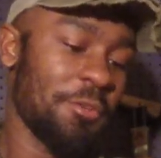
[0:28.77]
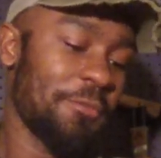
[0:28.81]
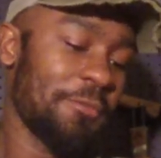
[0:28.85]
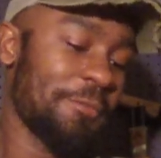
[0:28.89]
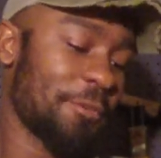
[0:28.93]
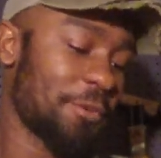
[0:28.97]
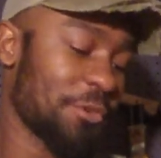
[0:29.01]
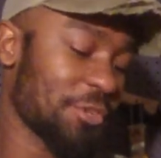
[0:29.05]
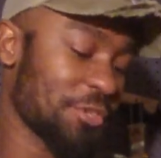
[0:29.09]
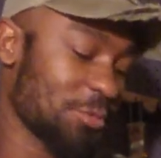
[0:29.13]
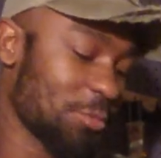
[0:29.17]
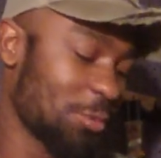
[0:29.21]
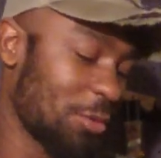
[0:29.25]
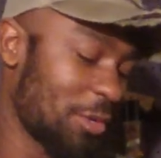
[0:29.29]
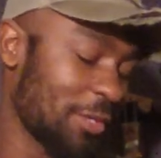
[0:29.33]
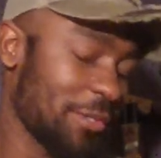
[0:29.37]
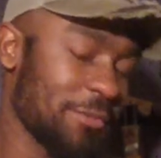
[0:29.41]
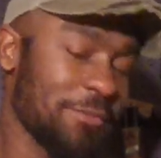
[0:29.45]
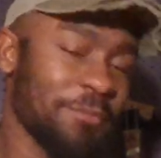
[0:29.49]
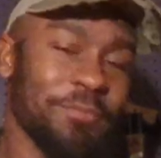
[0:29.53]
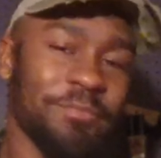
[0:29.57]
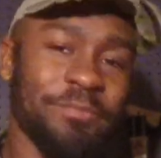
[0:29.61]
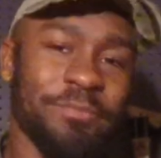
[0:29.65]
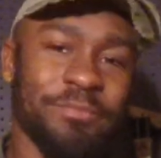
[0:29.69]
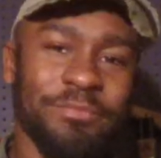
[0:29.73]
First
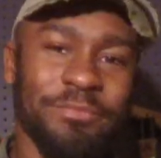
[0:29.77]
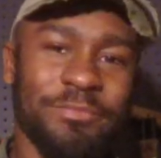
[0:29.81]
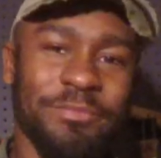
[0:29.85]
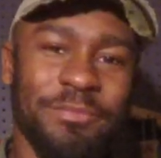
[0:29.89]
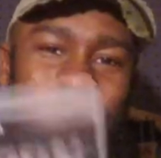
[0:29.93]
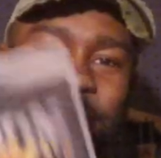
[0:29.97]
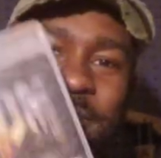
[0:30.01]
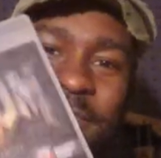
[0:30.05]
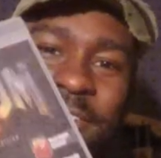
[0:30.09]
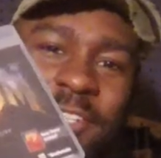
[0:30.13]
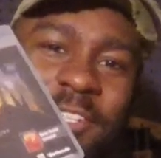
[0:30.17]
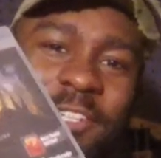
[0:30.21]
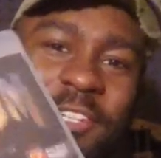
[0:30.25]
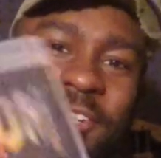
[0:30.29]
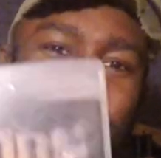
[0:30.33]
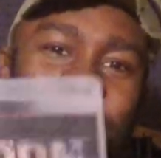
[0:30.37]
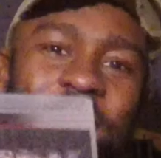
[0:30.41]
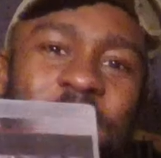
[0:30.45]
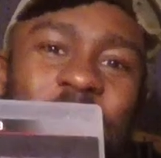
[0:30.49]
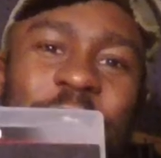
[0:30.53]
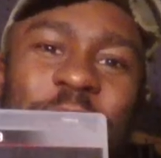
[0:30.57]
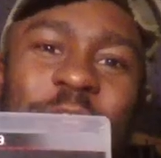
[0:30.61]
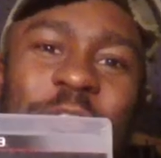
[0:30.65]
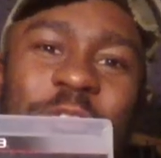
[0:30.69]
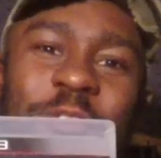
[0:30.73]
one
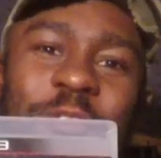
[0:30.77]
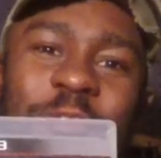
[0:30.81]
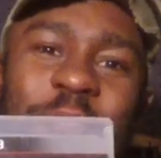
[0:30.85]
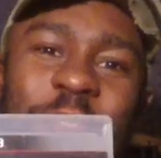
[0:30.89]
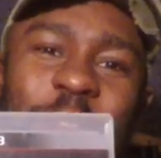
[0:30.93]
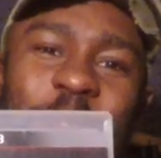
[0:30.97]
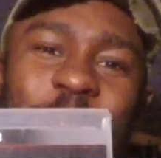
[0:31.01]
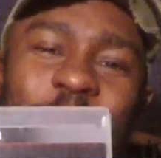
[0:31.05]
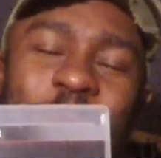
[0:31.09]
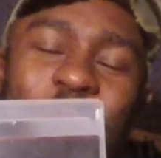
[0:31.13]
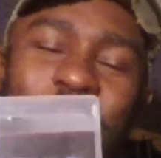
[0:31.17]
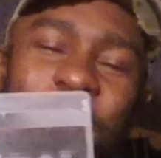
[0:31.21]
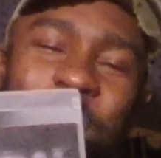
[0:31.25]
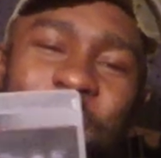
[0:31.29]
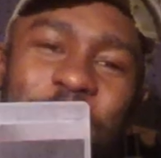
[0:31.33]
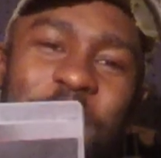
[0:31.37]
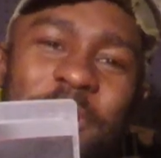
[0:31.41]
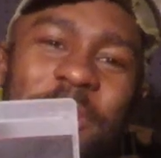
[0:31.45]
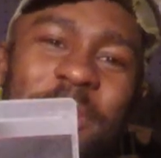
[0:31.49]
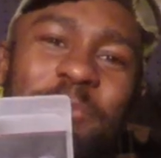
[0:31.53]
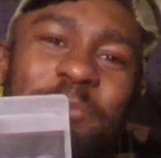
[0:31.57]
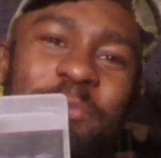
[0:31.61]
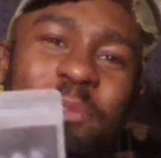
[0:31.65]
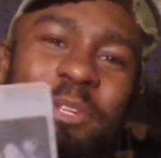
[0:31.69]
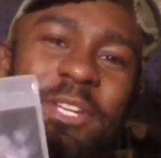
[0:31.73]
Doom
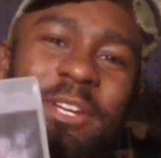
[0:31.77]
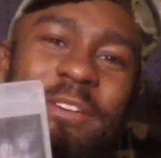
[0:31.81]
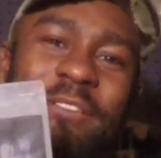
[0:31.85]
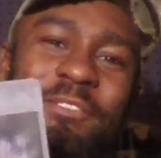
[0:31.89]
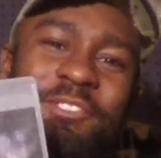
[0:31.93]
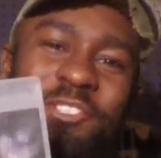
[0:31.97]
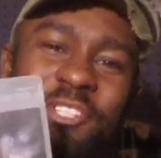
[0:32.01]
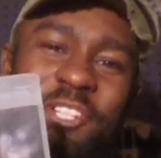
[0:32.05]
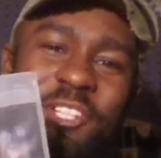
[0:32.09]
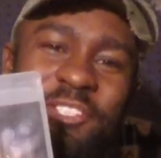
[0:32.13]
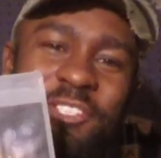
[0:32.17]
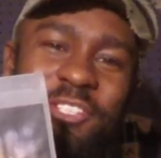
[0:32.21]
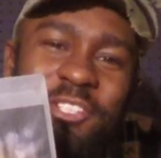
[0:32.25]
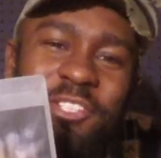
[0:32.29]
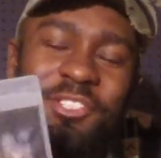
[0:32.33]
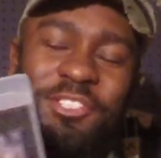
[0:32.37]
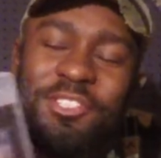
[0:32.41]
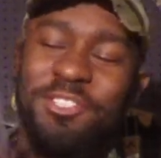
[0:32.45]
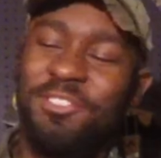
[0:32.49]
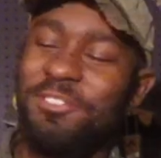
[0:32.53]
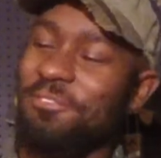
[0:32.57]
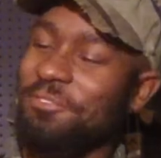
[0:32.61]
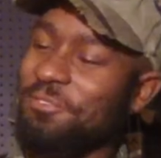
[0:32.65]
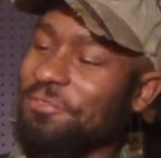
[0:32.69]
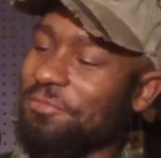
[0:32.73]
Three BFG
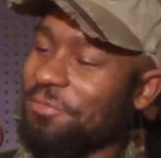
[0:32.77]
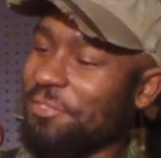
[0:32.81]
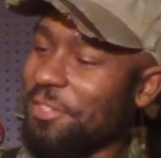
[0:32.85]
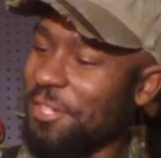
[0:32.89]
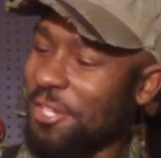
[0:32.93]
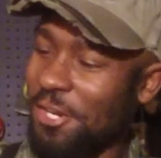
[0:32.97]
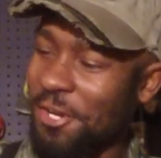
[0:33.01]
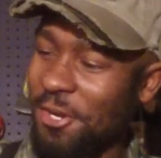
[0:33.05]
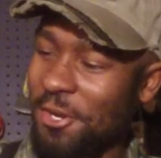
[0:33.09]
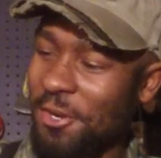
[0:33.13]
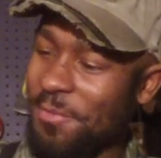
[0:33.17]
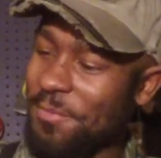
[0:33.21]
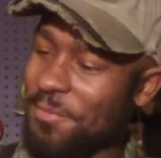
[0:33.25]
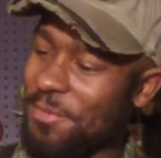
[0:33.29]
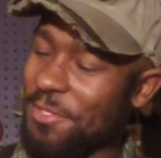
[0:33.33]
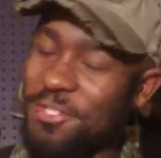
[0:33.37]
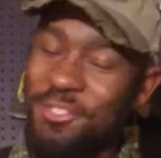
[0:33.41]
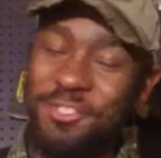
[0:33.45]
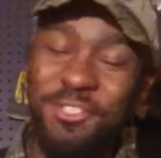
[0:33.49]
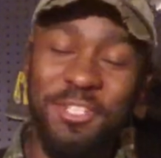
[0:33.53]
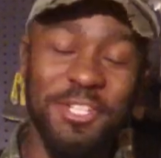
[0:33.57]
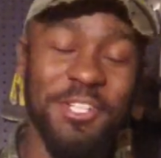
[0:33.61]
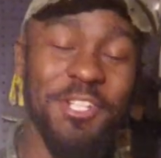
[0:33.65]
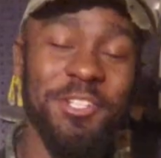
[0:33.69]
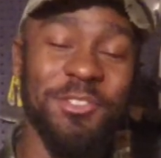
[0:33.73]
Edition. Um,
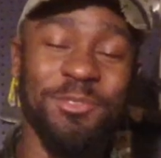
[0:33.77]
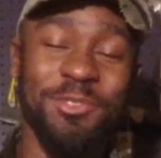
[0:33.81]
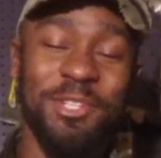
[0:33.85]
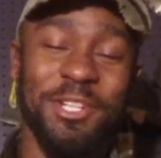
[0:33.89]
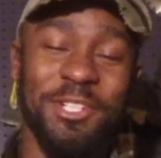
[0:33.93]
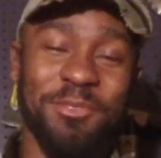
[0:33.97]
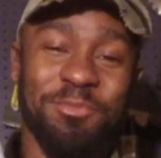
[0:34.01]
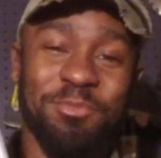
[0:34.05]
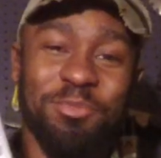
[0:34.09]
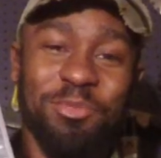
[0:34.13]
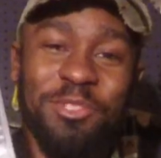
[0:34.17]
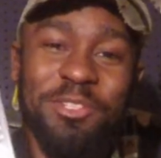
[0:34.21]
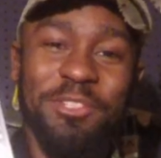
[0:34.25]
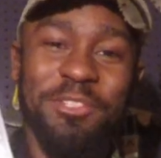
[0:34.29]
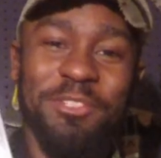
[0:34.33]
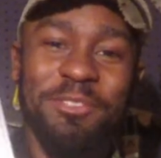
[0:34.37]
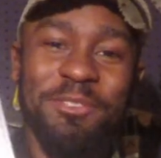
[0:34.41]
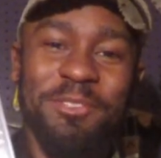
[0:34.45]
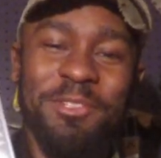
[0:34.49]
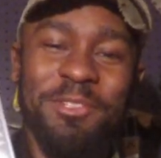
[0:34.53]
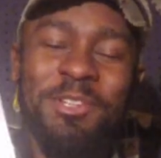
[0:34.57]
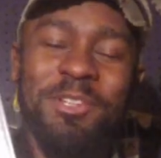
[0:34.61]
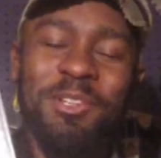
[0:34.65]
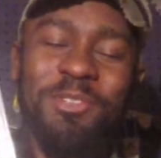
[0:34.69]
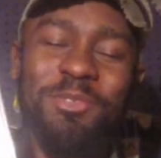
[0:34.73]
this this is actually pretty.
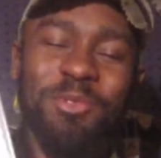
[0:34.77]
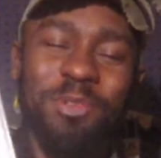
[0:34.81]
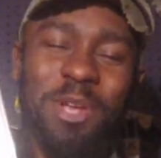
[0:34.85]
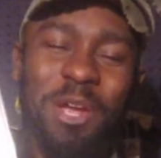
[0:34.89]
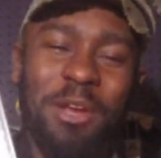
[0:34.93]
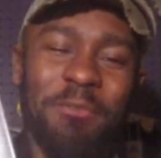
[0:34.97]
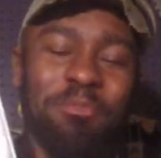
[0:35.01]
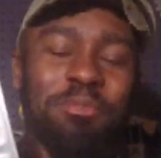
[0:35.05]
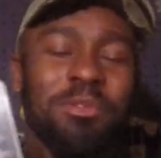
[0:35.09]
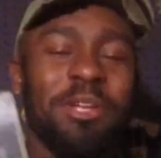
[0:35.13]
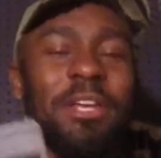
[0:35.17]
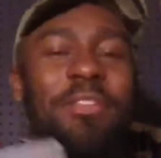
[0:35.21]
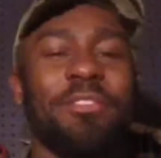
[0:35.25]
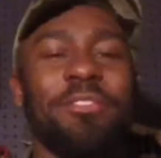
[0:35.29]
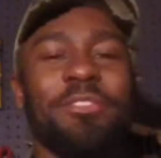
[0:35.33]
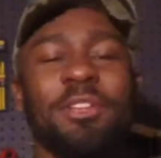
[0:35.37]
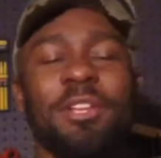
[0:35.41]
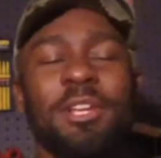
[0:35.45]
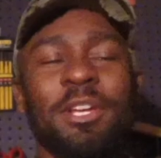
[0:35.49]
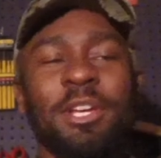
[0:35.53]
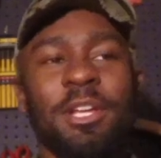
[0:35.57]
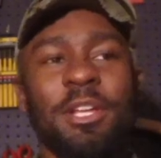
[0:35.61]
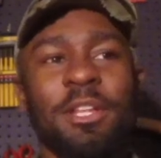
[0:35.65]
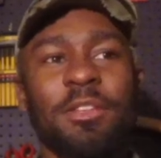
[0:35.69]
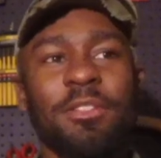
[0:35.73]
This I played.
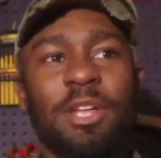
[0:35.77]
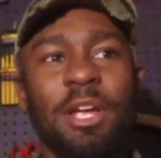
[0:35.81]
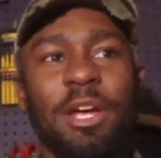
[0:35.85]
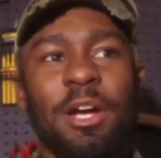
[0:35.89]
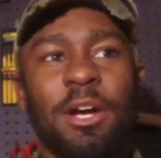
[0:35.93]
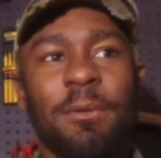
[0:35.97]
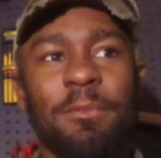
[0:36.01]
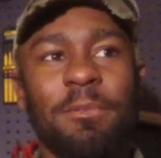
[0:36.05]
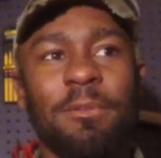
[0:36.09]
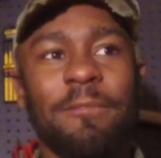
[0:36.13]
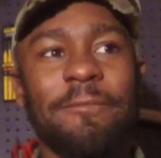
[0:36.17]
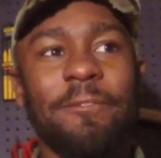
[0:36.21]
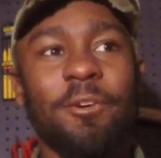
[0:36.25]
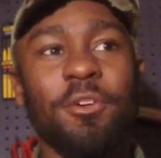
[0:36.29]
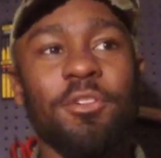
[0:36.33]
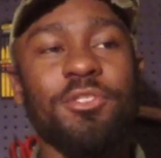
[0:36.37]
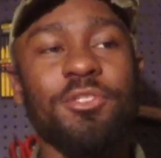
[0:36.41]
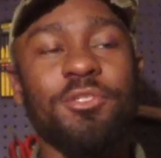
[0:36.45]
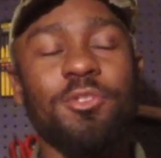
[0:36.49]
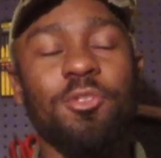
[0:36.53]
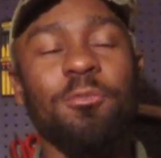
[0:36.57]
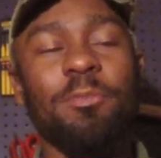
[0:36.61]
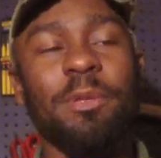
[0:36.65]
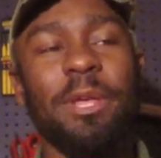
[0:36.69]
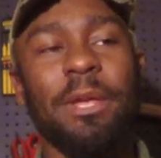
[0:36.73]
Uh, the
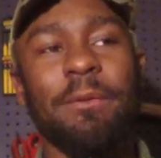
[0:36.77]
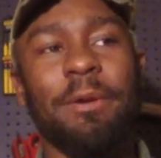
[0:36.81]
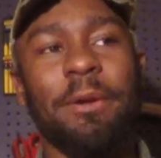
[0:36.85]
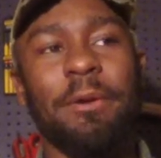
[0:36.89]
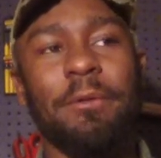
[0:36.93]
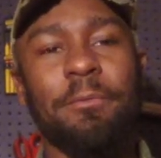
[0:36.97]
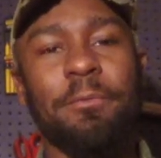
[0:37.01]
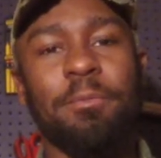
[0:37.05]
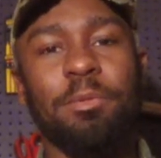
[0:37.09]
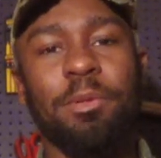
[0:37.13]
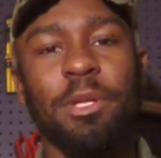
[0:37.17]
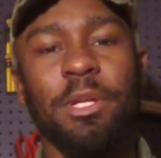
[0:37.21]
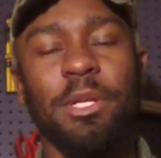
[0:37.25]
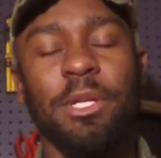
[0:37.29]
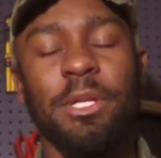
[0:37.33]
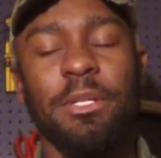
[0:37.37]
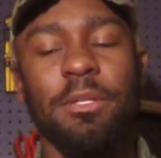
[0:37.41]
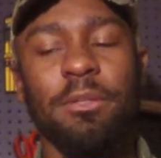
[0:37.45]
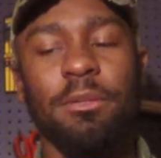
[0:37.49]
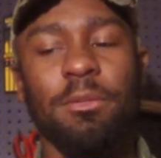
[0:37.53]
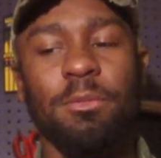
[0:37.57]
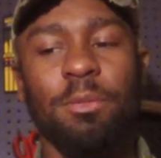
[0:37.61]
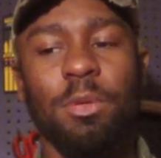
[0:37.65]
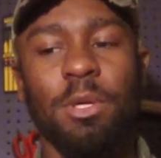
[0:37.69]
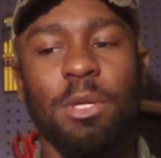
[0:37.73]
first Doom game I ever
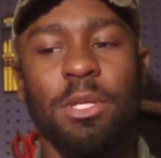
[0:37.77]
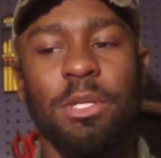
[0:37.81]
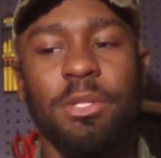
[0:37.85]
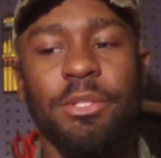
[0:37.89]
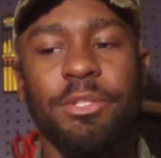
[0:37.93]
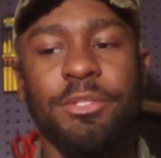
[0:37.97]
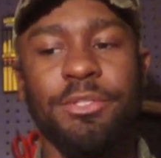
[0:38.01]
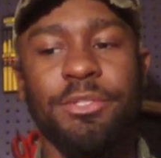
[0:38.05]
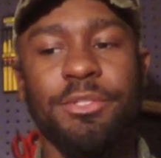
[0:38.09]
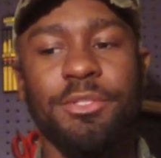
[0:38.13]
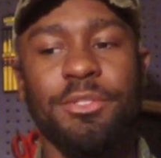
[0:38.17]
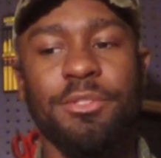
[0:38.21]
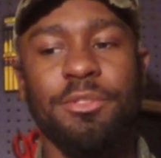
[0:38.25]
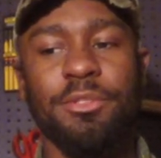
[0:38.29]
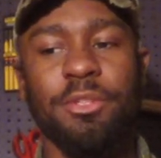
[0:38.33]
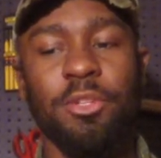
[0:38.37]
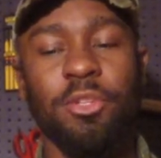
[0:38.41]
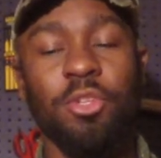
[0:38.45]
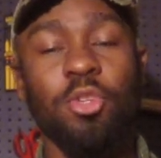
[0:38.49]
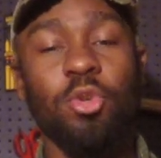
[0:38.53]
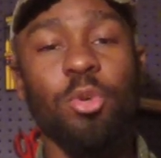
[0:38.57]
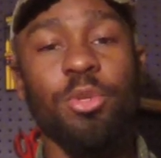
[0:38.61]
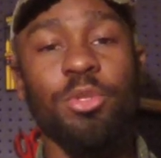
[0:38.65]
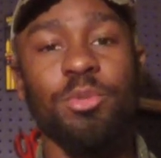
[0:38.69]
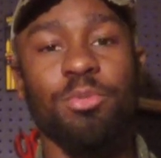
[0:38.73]
played was the
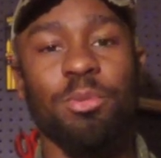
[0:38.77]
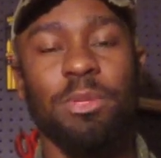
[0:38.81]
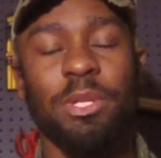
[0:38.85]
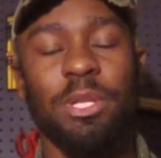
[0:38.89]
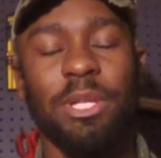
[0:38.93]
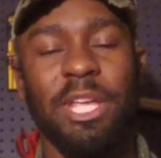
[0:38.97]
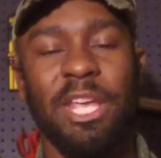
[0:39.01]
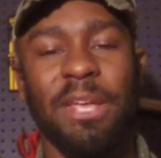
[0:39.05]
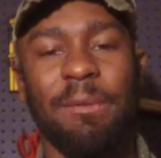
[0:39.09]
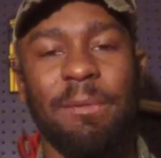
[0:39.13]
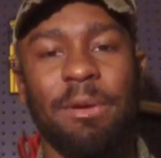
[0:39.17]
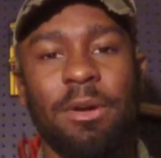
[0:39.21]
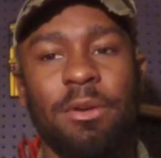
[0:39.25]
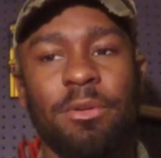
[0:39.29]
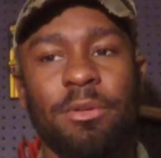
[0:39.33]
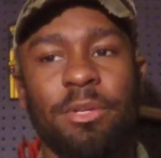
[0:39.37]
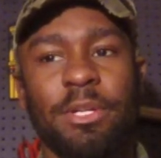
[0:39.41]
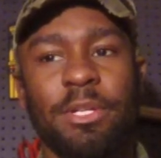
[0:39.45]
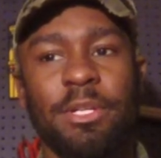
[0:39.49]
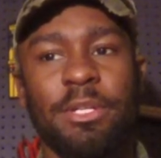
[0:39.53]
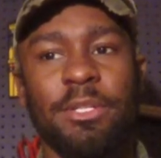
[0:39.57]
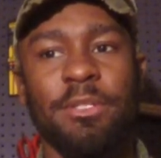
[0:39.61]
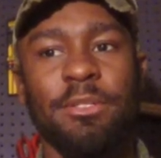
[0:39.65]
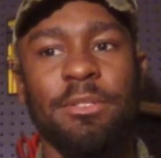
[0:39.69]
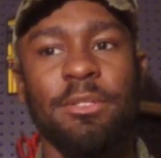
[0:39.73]
newest one that came out
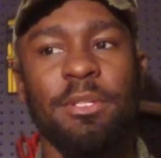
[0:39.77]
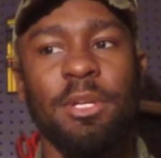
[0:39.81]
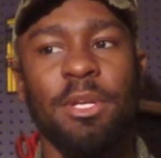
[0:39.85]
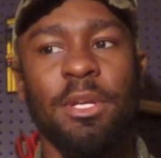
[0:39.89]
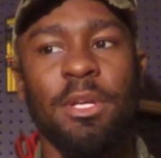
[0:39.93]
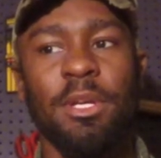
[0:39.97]
in.